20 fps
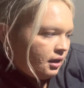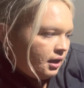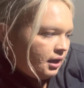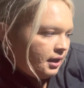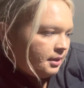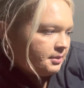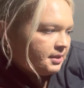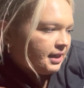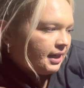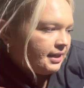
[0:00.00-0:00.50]

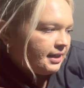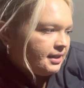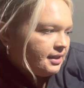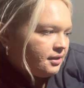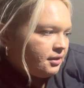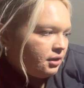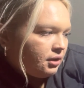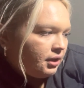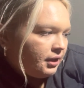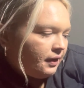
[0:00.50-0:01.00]
Scientists
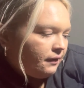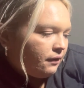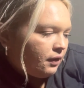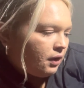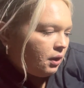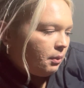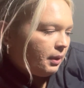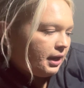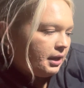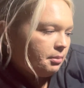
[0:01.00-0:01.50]
are looking for a
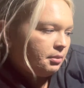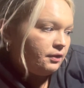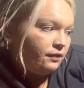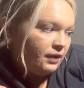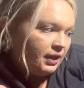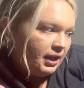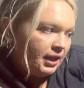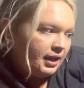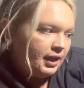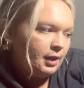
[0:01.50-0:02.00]
way to
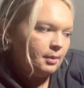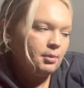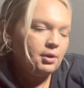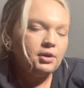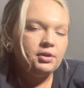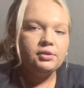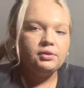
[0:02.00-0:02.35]
prevent inhibitors